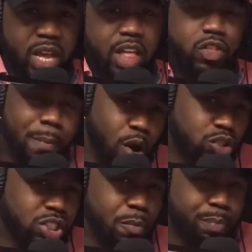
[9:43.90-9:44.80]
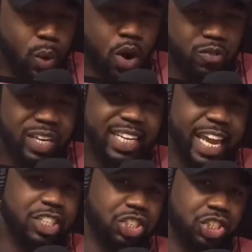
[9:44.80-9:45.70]
The most important
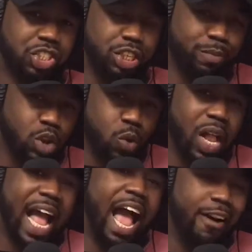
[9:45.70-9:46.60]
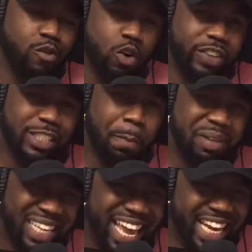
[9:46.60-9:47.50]
relationship you will have on this
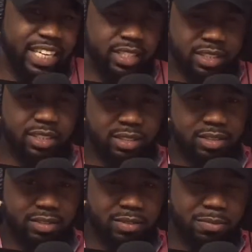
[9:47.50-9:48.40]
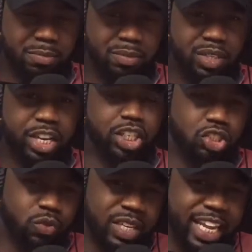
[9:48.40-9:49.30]
planet is
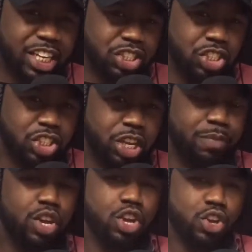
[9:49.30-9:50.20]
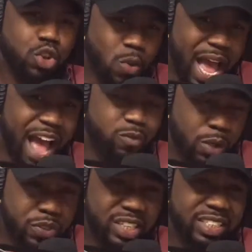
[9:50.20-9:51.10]
the relationship you have
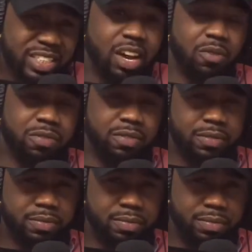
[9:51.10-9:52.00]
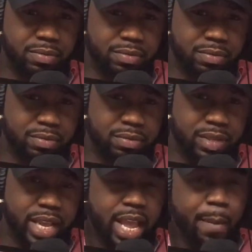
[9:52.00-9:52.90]
with yourself.
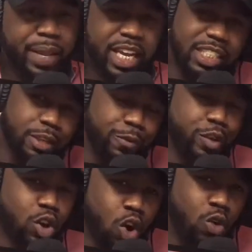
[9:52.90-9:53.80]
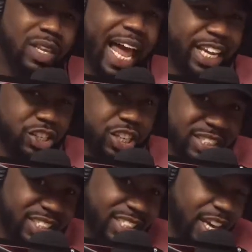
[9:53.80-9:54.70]
Because if you don't like
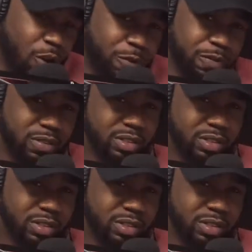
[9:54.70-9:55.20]
yourself,